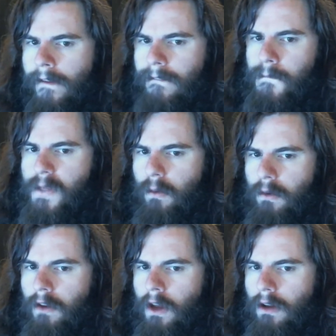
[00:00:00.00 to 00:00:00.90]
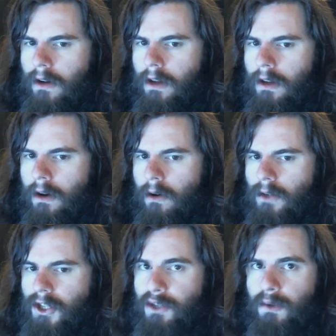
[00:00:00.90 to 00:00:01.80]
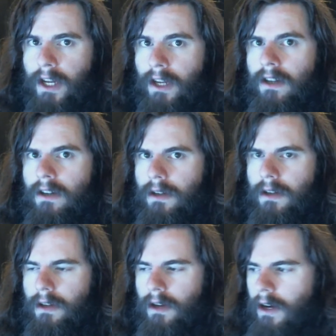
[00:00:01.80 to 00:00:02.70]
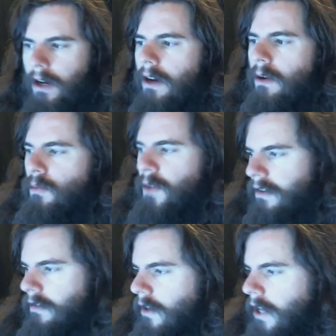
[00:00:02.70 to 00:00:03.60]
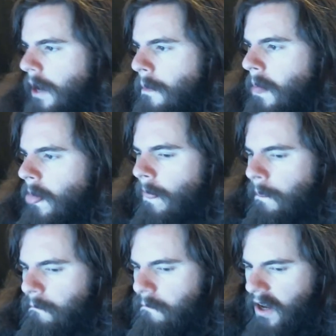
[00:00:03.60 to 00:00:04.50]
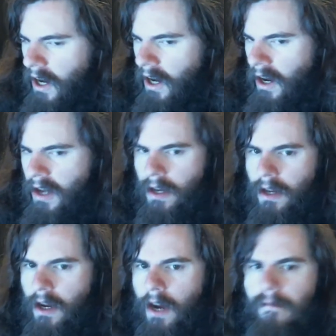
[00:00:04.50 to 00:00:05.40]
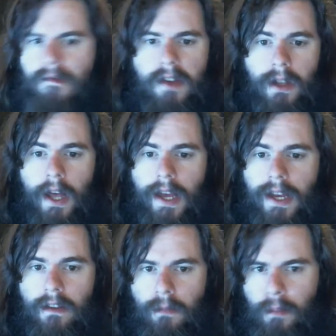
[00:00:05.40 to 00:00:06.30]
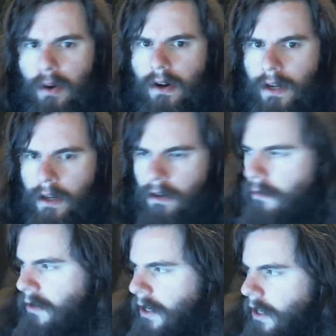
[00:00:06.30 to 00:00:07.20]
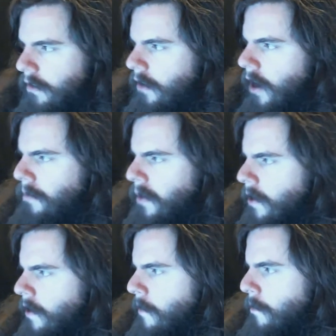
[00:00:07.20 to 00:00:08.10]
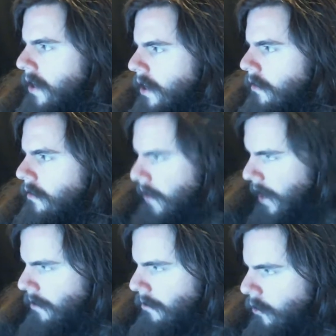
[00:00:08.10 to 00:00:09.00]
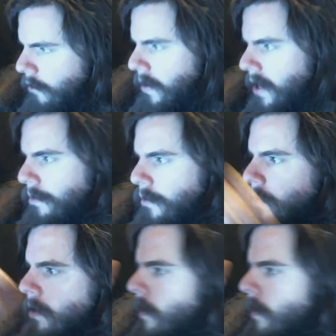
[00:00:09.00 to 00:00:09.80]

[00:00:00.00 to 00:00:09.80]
there was another, you know, shooting uh, recently, and I feel like it's pertinent to bring this up because yet more people